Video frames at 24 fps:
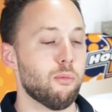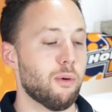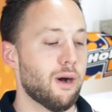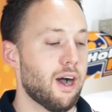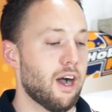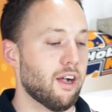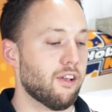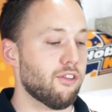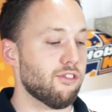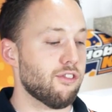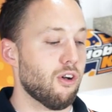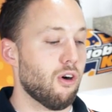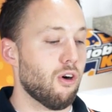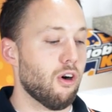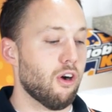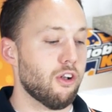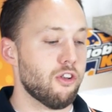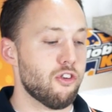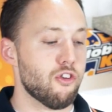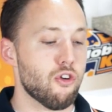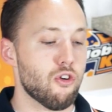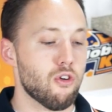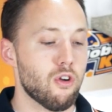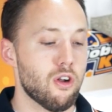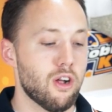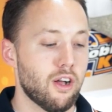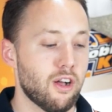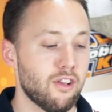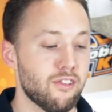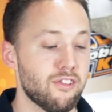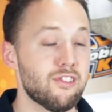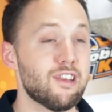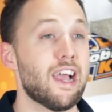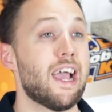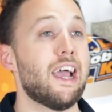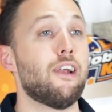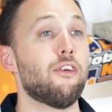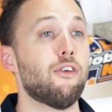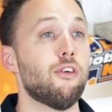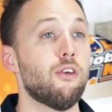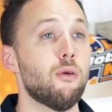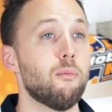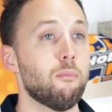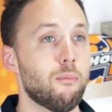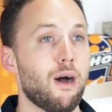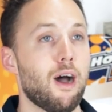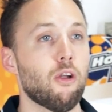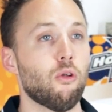the box on your
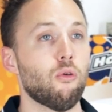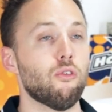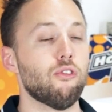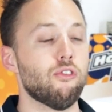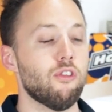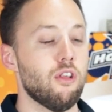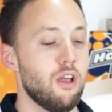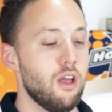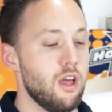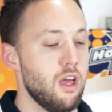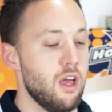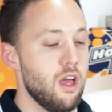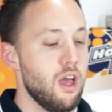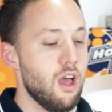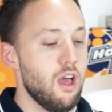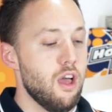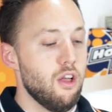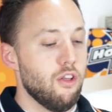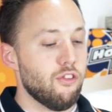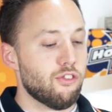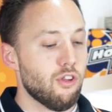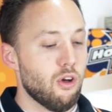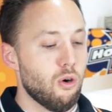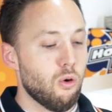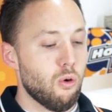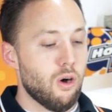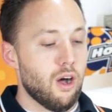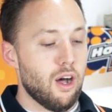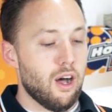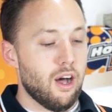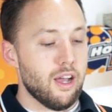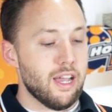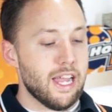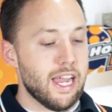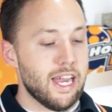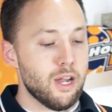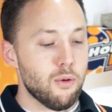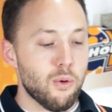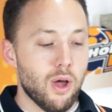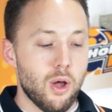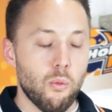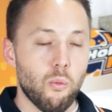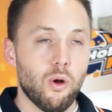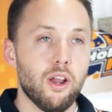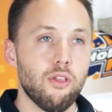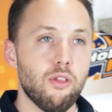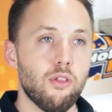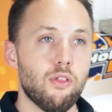standard models. So anyway,
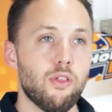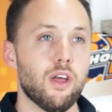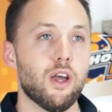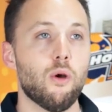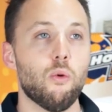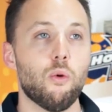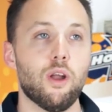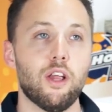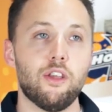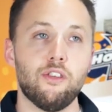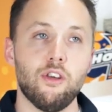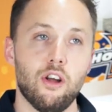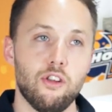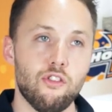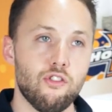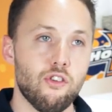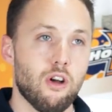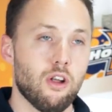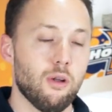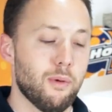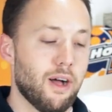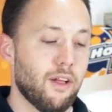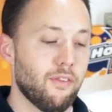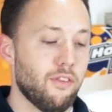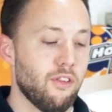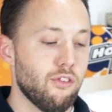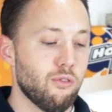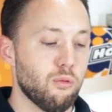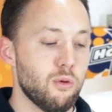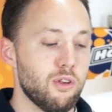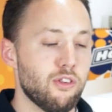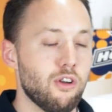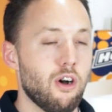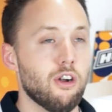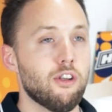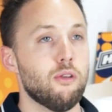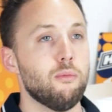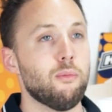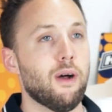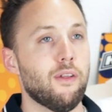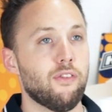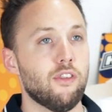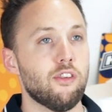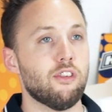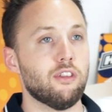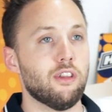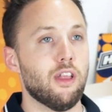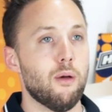one other thing I want to touch on about this, we talked
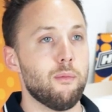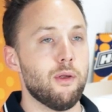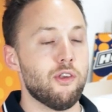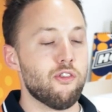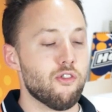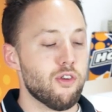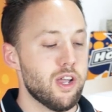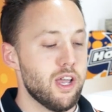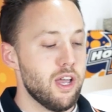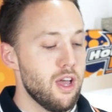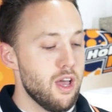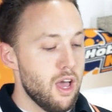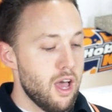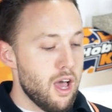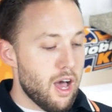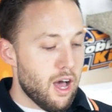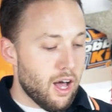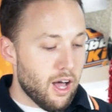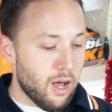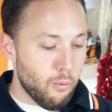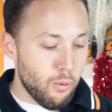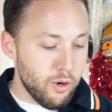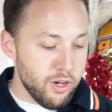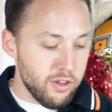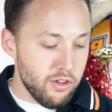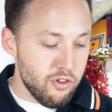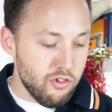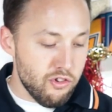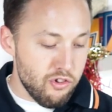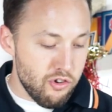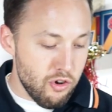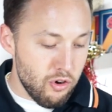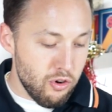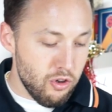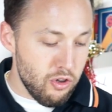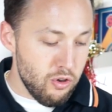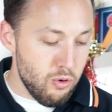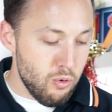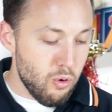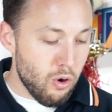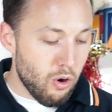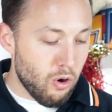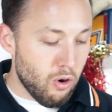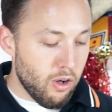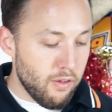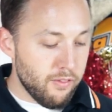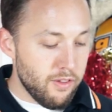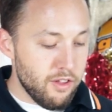about the telemetry. I wanted to show you
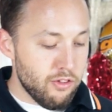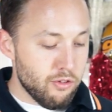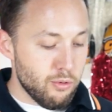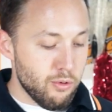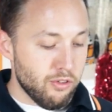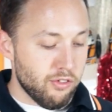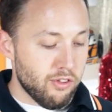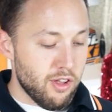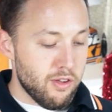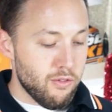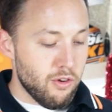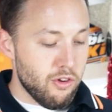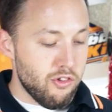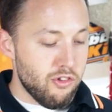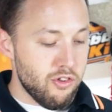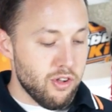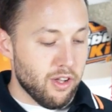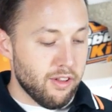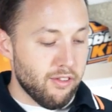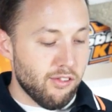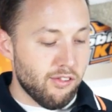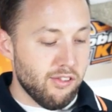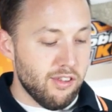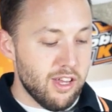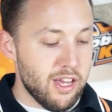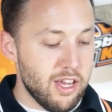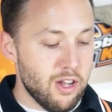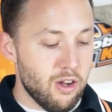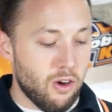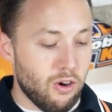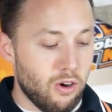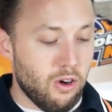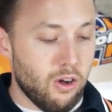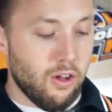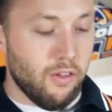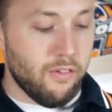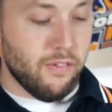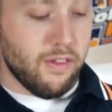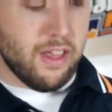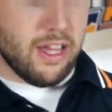on these receivers, you can see on